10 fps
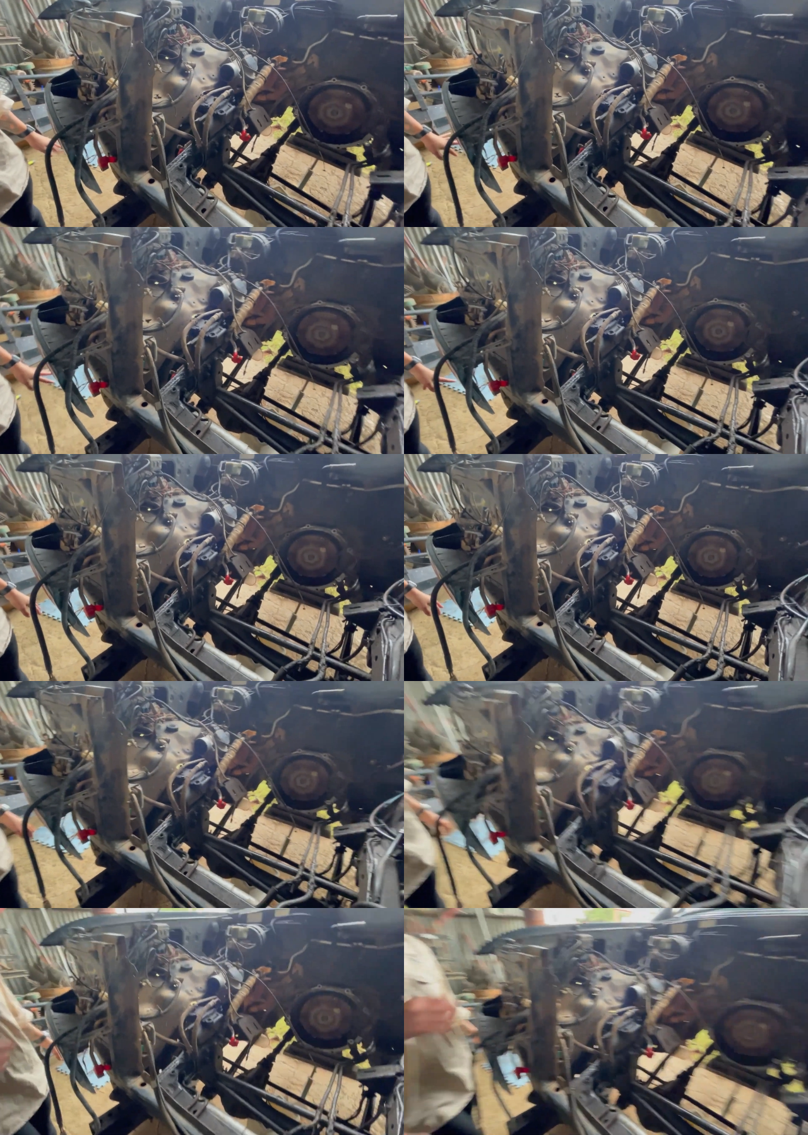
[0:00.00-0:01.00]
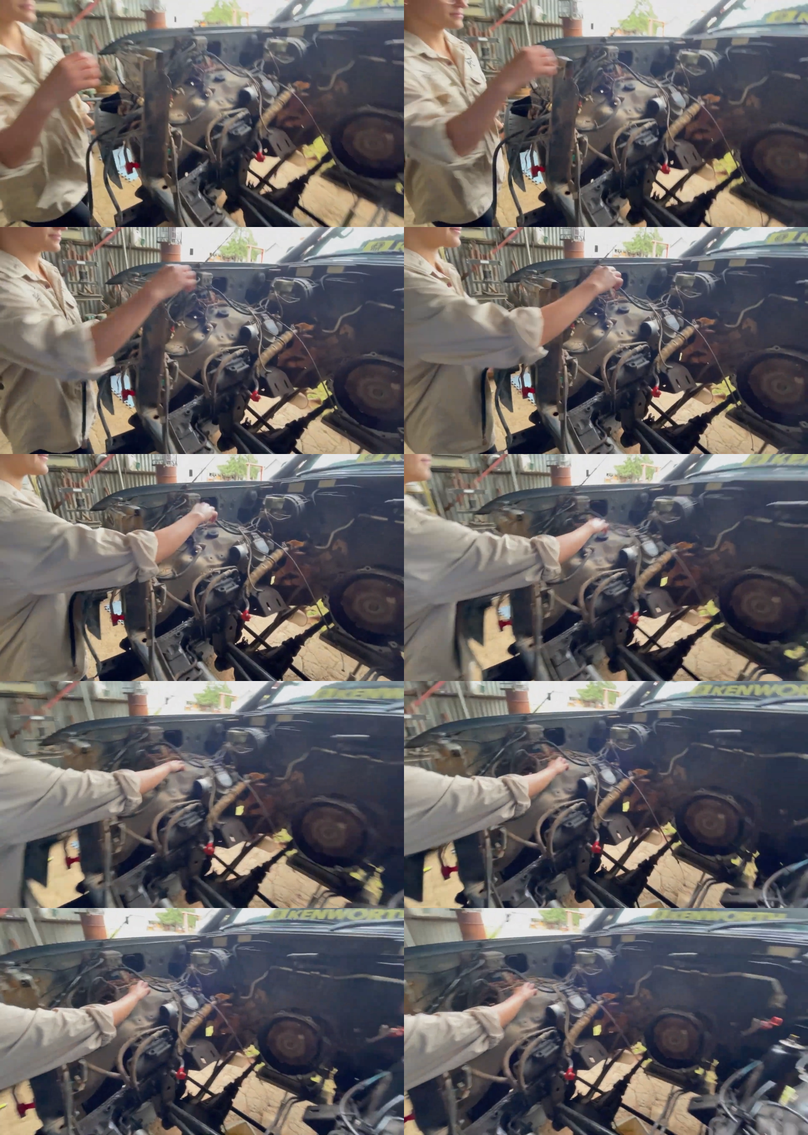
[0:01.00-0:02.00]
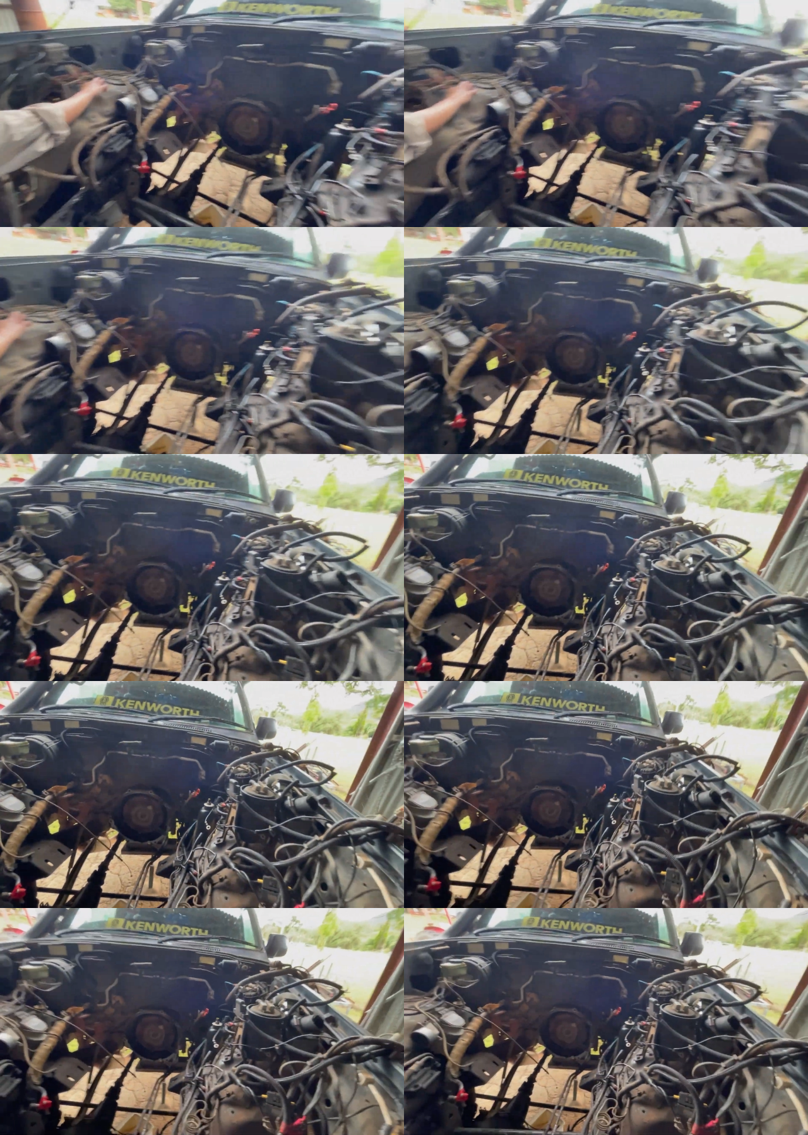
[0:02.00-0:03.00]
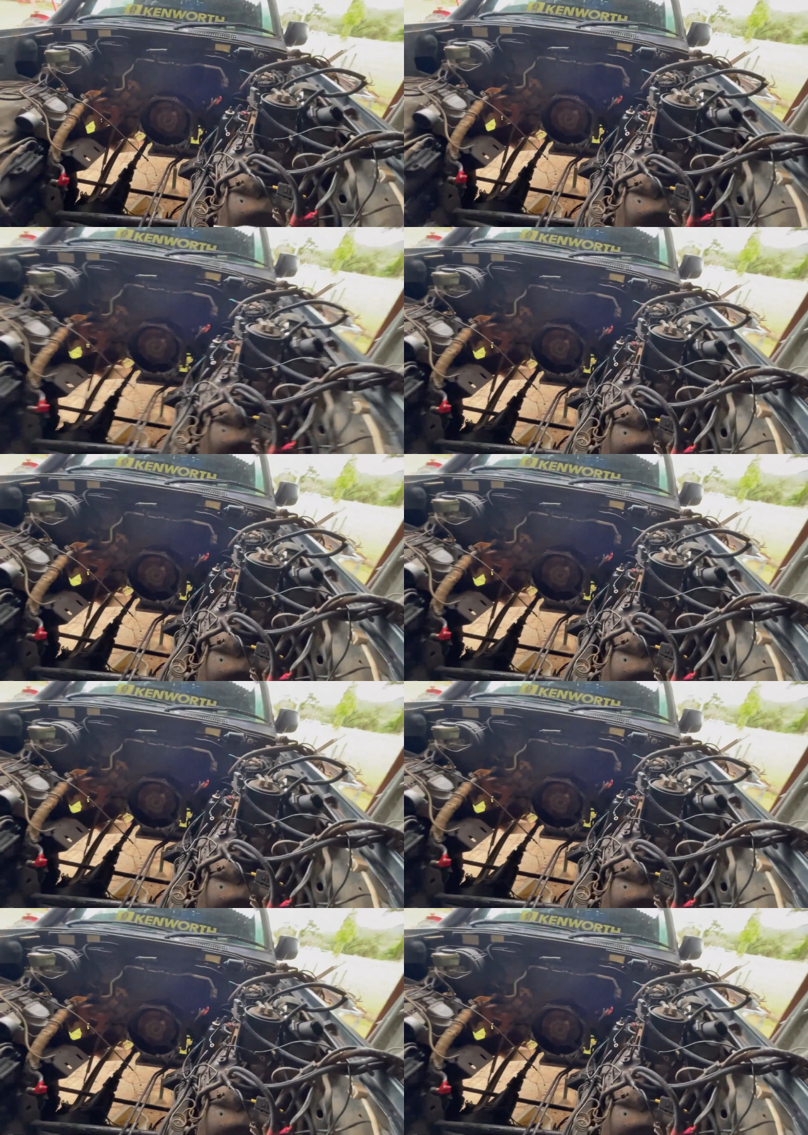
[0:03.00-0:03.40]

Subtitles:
No face is visible, so there are no lips to read.